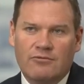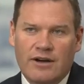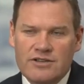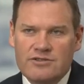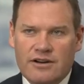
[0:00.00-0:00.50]

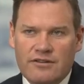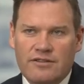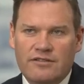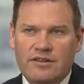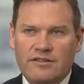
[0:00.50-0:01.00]
Wage
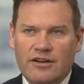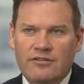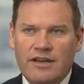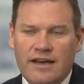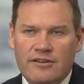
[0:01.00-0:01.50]
growth is
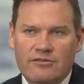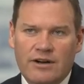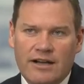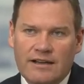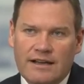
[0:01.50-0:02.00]
okay as
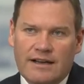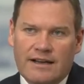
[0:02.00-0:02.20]
well.